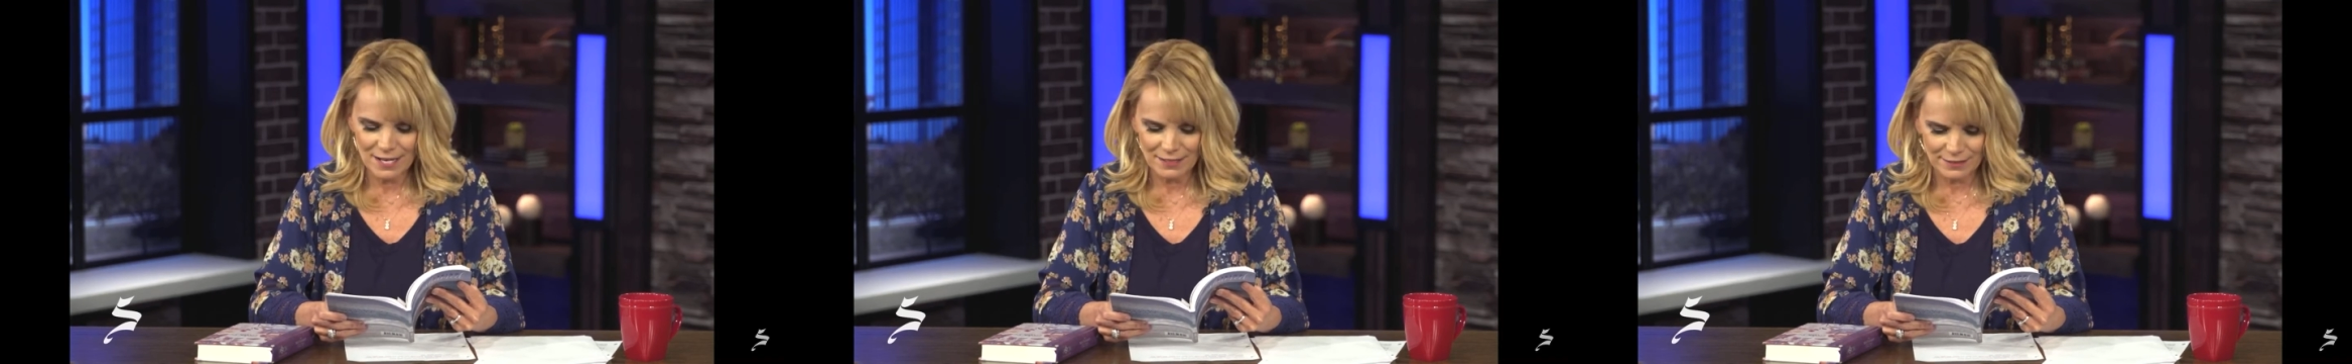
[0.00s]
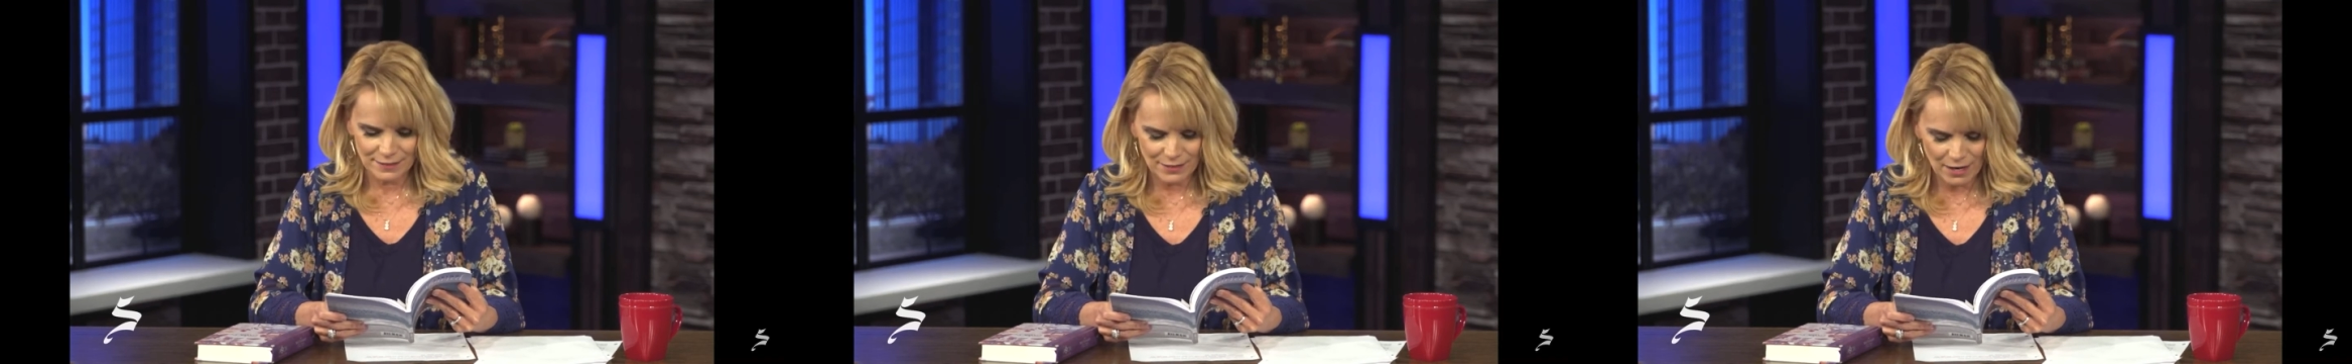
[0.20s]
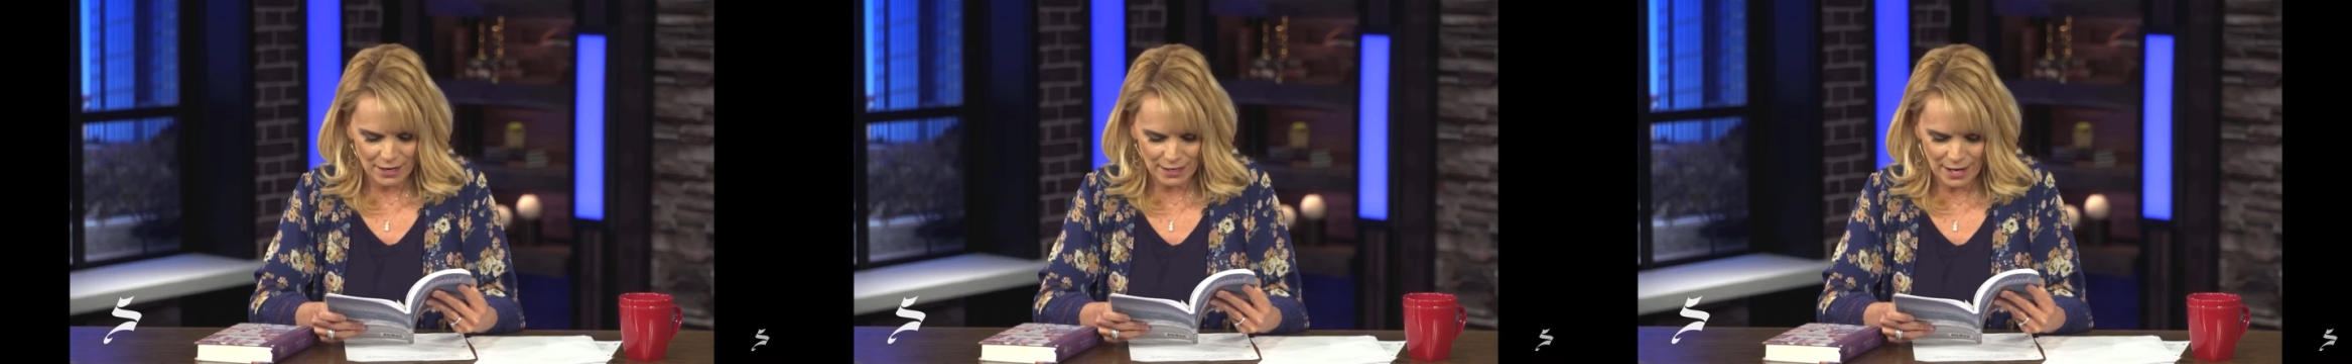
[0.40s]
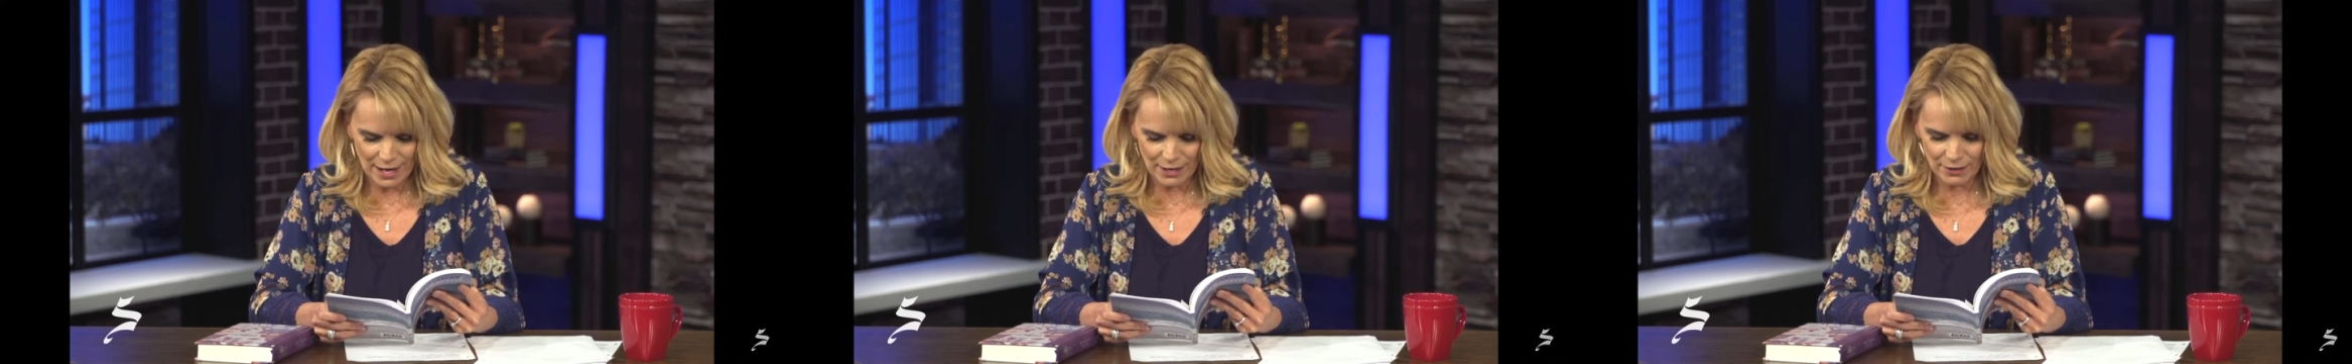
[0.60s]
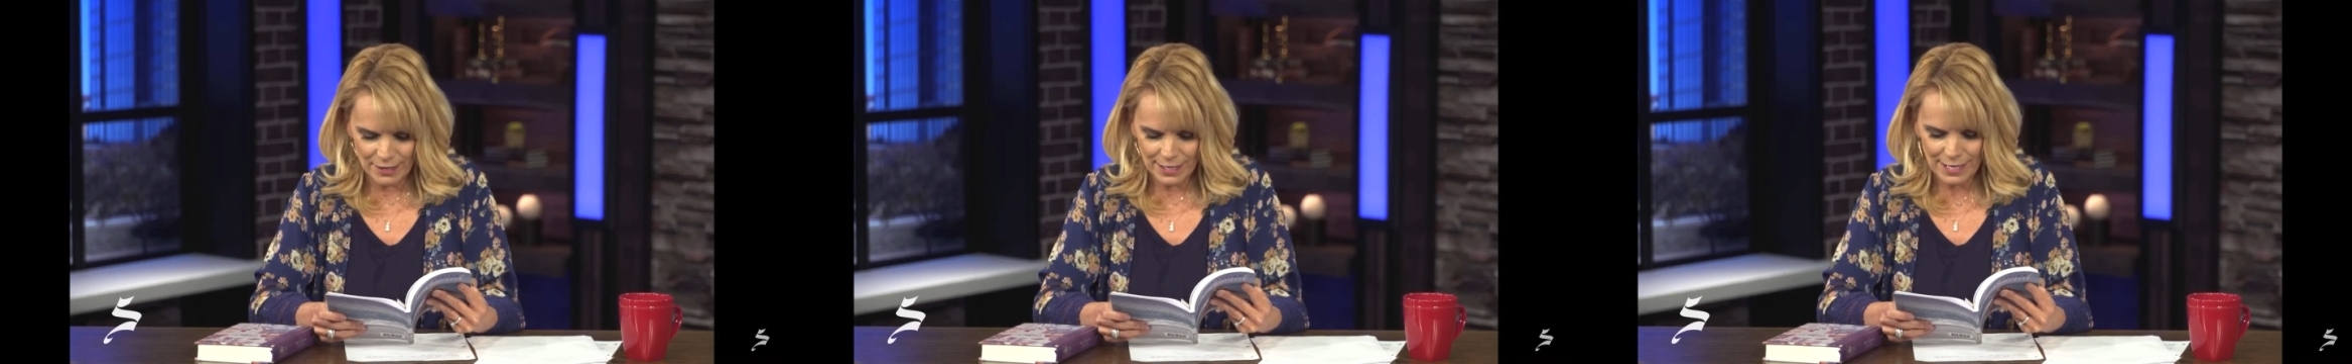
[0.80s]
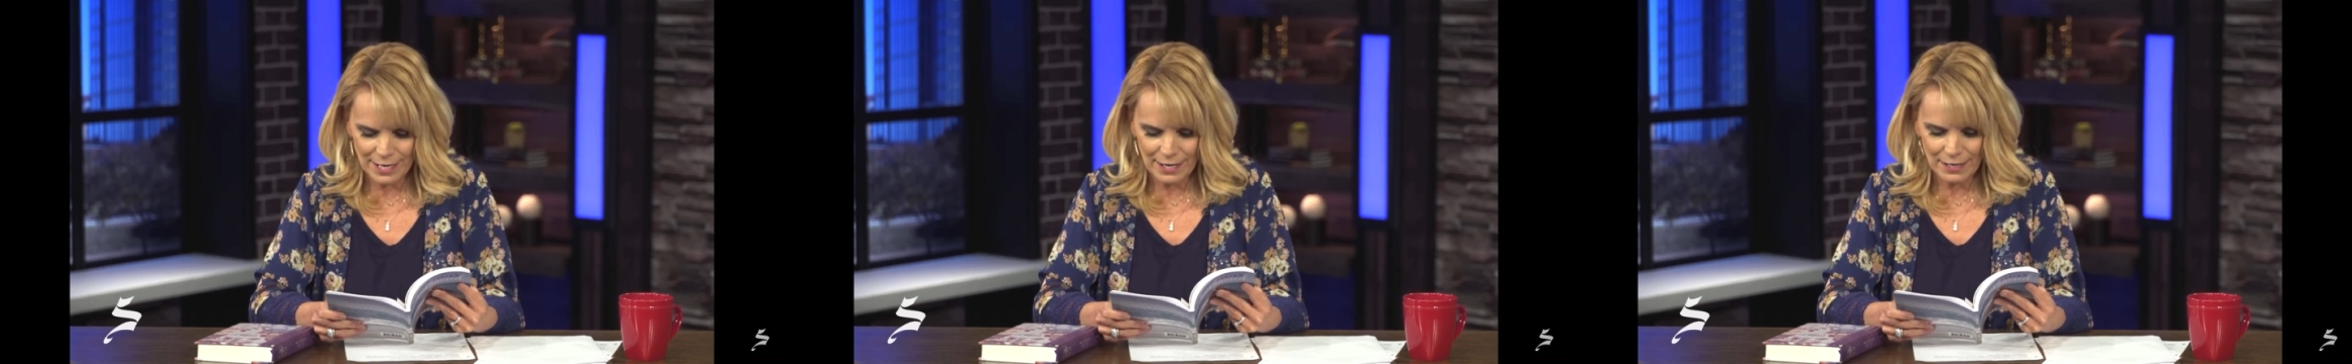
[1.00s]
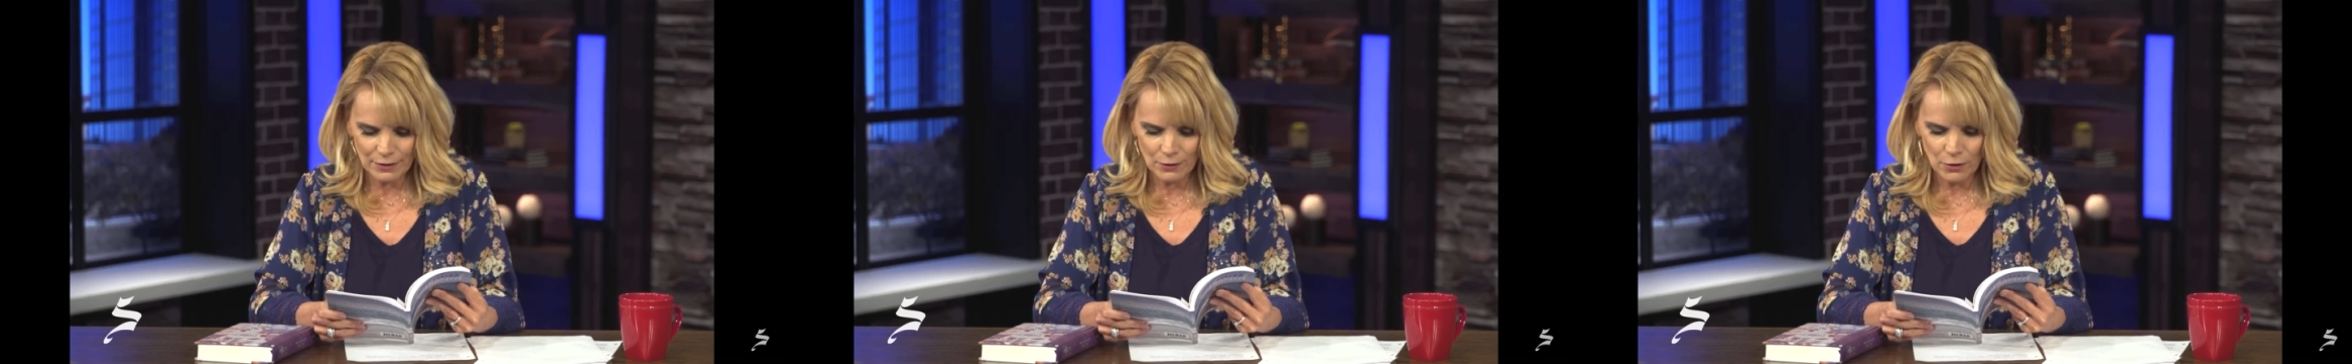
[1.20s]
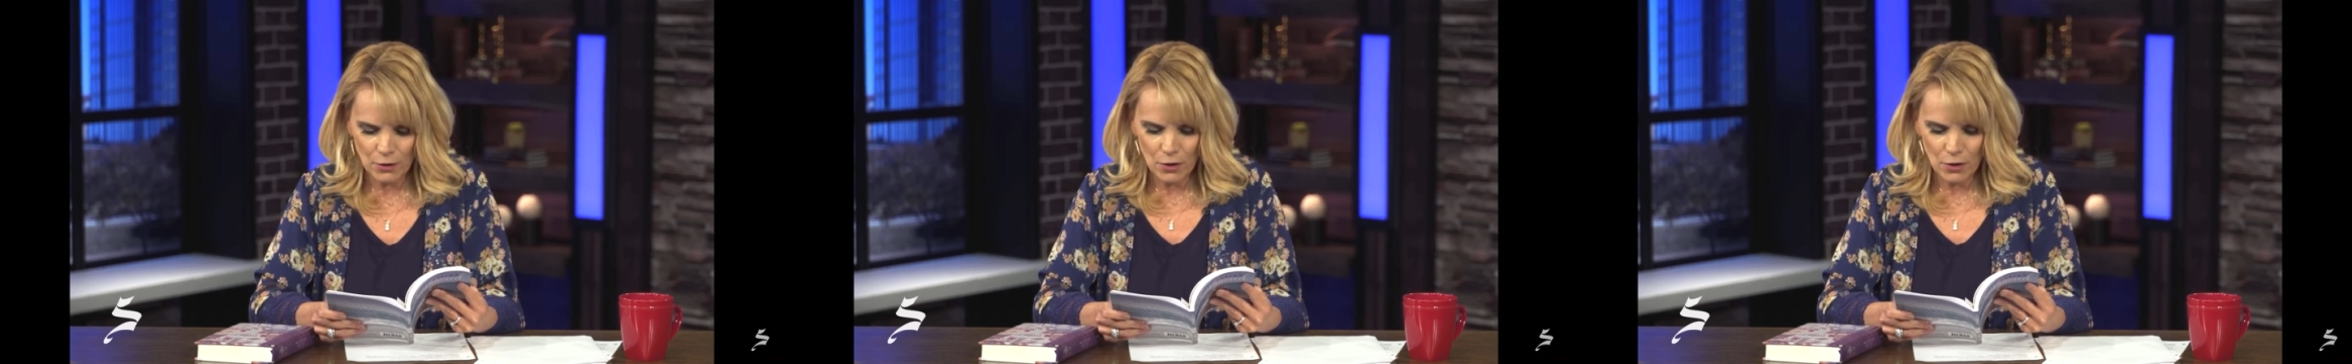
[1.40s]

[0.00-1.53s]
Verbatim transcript: it's not arrogant